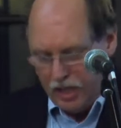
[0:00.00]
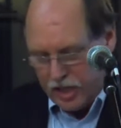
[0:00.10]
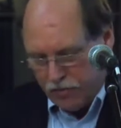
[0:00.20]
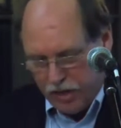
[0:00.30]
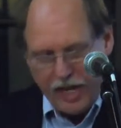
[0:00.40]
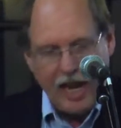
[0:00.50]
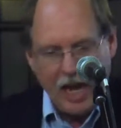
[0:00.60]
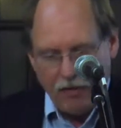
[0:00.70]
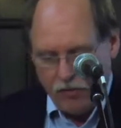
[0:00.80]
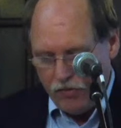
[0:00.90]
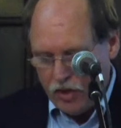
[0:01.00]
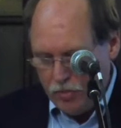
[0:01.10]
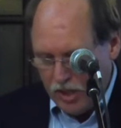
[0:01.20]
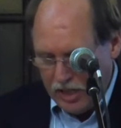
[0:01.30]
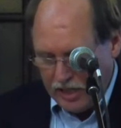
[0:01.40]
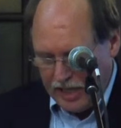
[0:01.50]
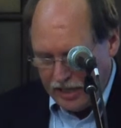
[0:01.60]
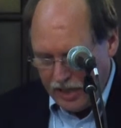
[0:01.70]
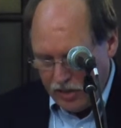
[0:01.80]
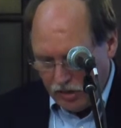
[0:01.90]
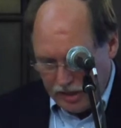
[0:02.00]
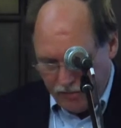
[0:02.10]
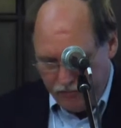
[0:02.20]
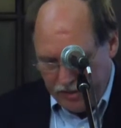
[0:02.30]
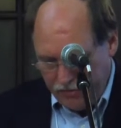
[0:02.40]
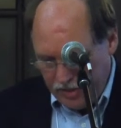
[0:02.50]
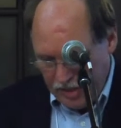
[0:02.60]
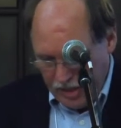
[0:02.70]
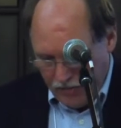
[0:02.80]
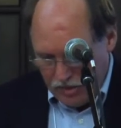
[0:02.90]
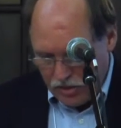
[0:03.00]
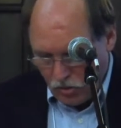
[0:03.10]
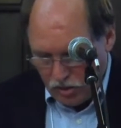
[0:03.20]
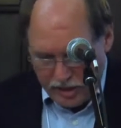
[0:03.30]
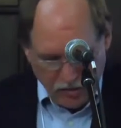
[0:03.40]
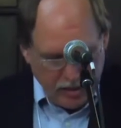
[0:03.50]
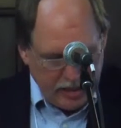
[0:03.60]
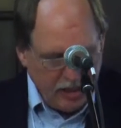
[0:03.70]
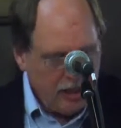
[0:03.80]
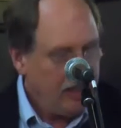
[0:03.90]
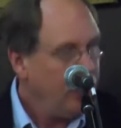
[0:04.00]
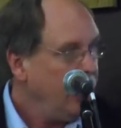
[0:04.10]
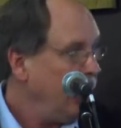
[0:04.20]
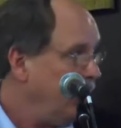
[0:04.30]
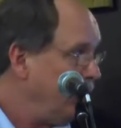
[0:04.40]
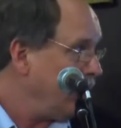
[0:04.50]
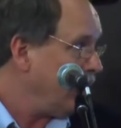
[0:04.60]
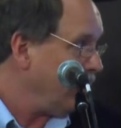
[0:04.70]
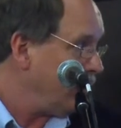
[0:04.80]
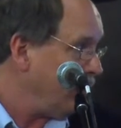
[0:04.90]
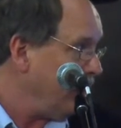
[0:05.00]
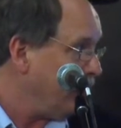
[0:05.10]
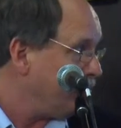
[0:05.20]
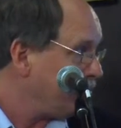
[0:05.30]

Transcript: covering half of community land and nearly a fifth of the total area of the country.